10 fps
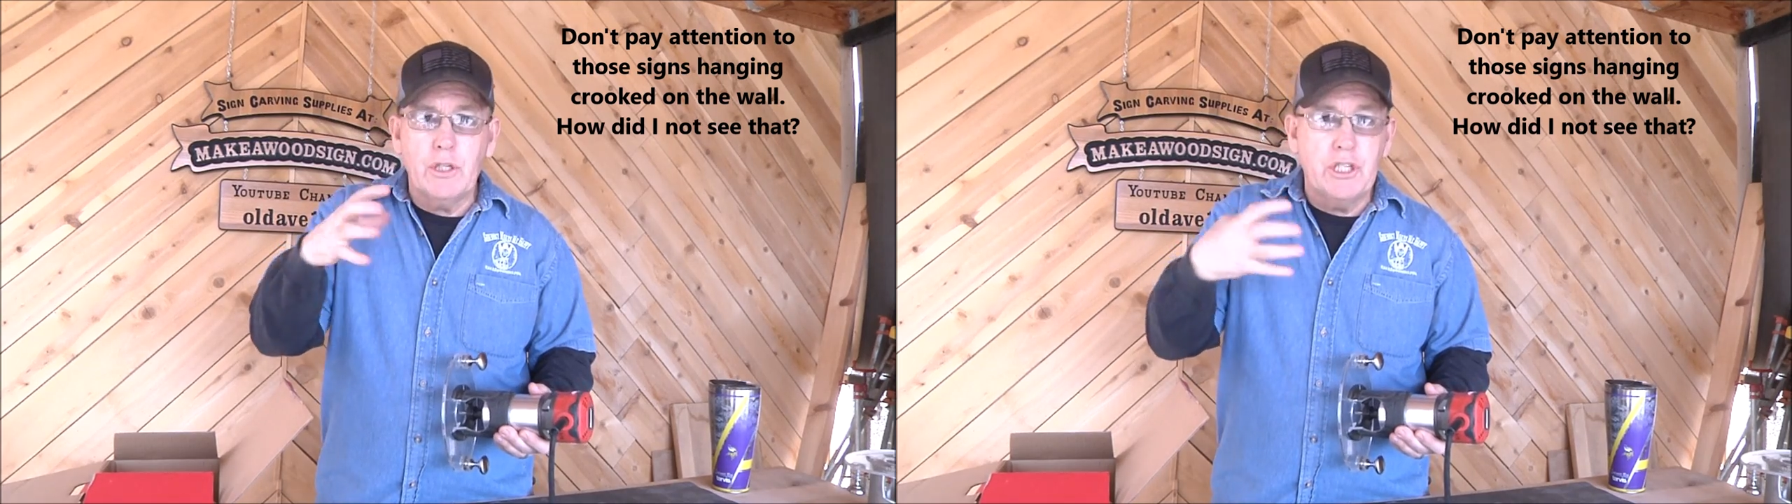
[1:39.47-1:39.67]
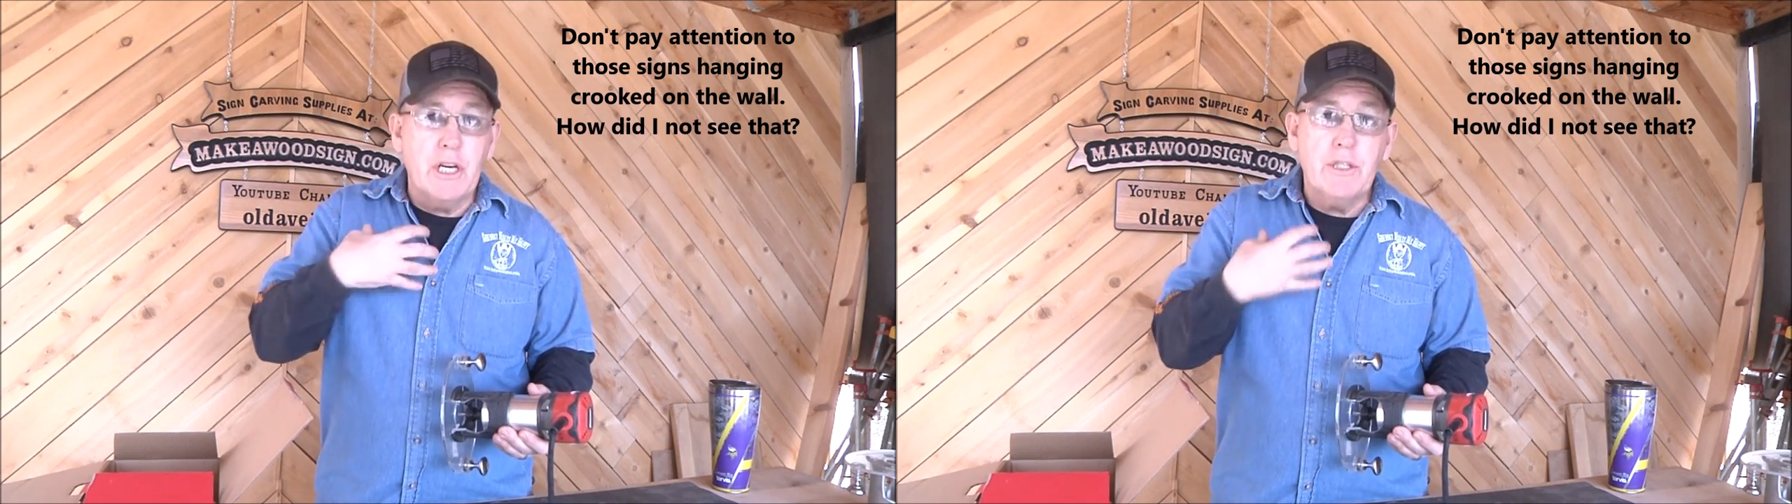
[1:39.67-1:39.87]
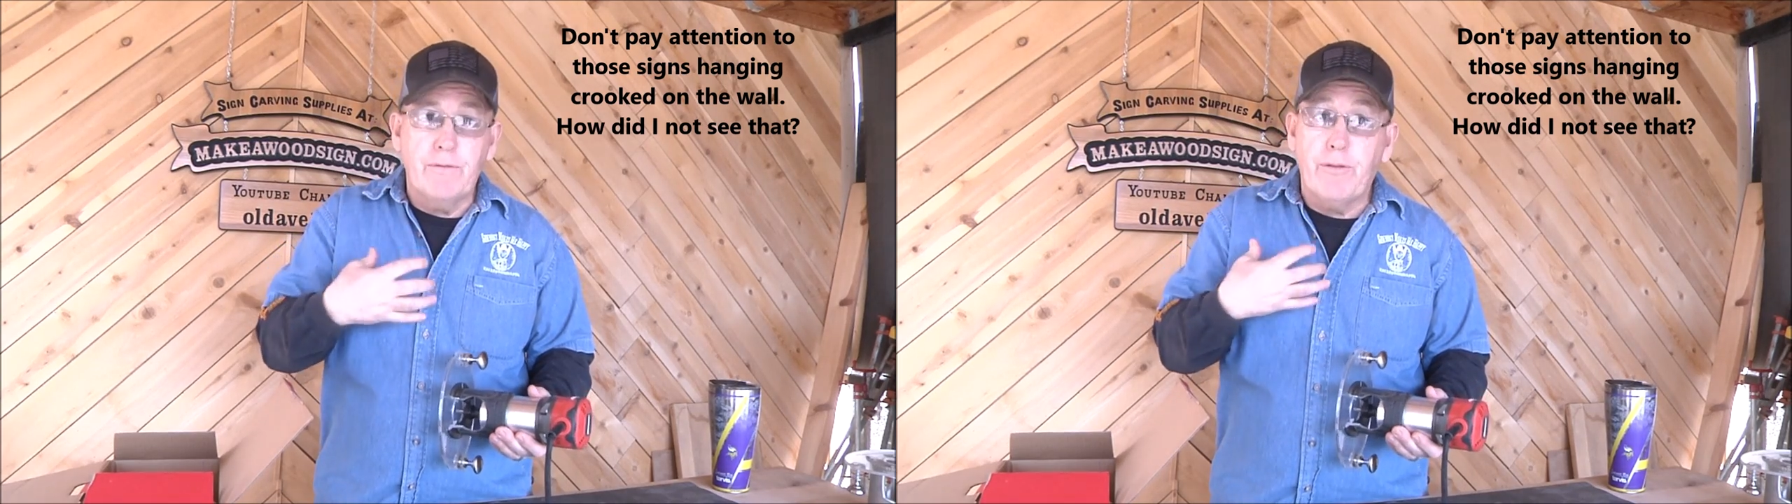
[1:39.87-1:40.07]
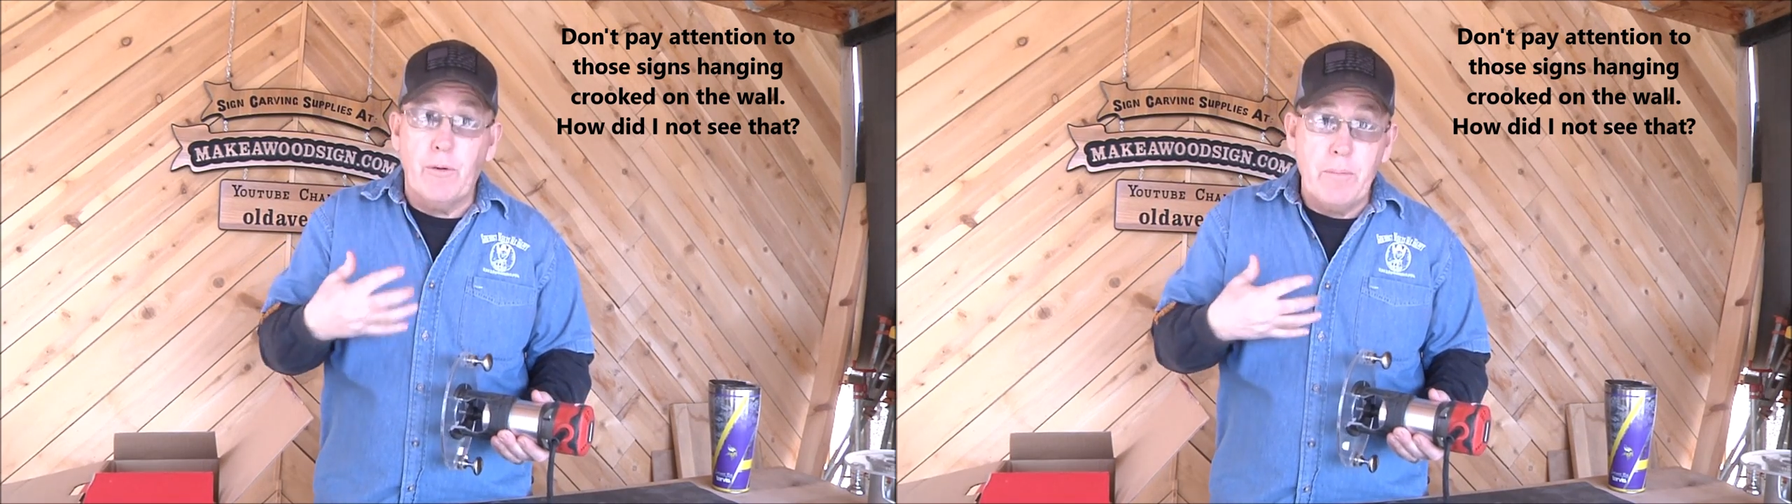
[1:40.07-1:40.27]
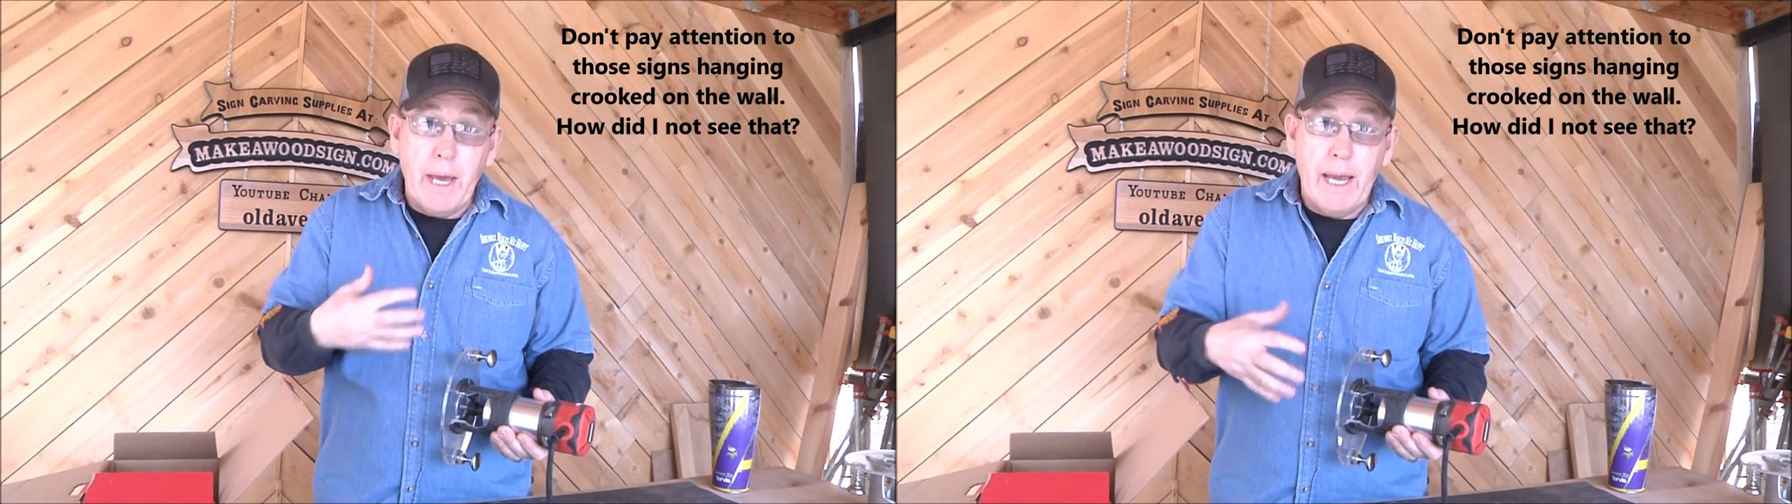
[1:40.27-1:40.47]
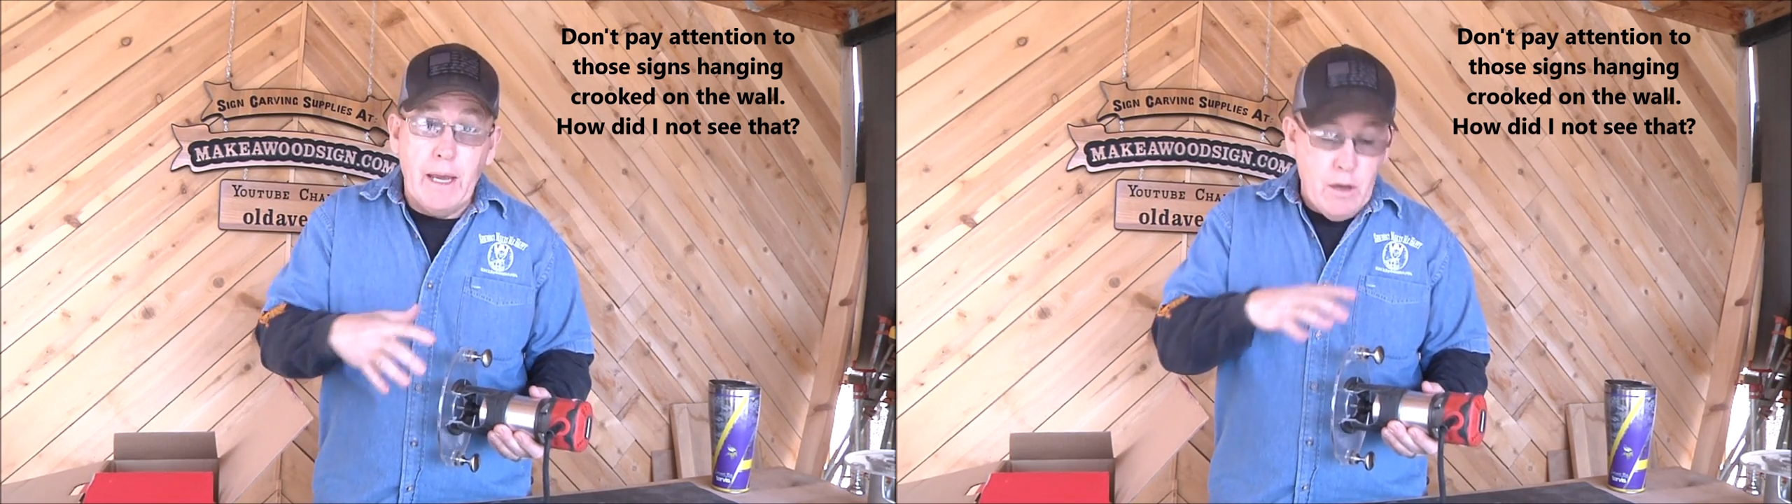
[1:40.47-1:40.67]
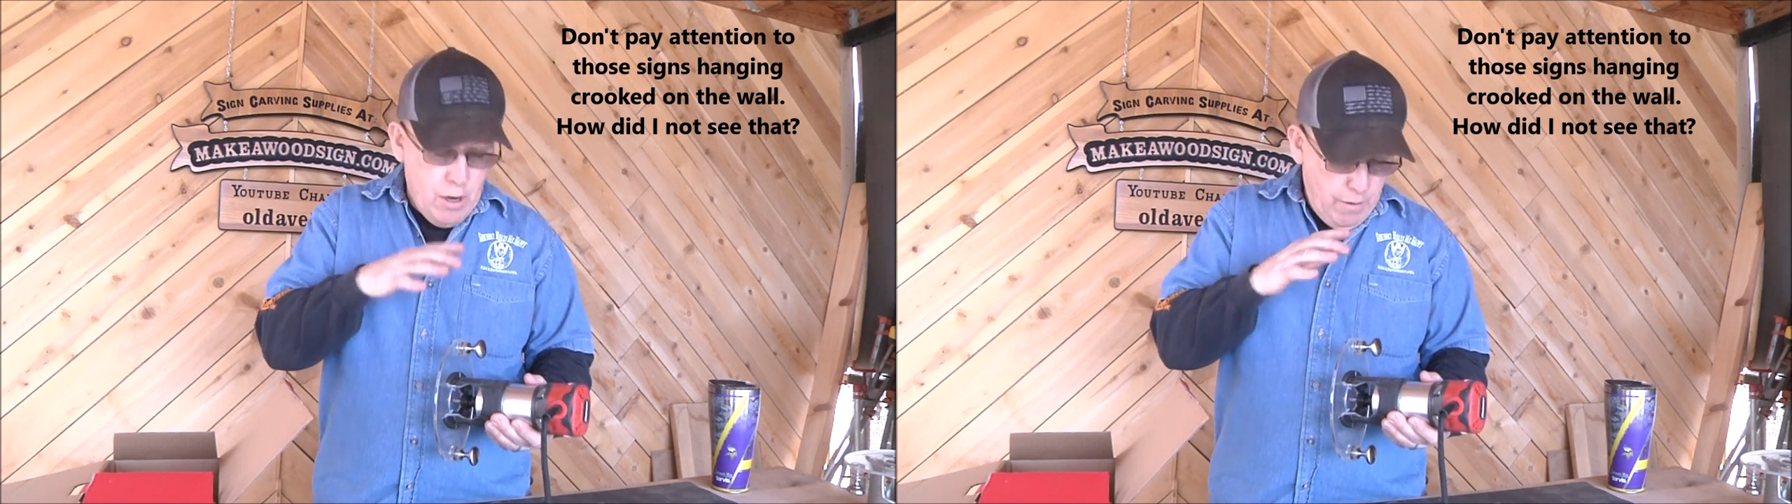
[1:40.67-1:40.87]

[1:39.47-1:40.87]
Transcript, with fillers: just for me,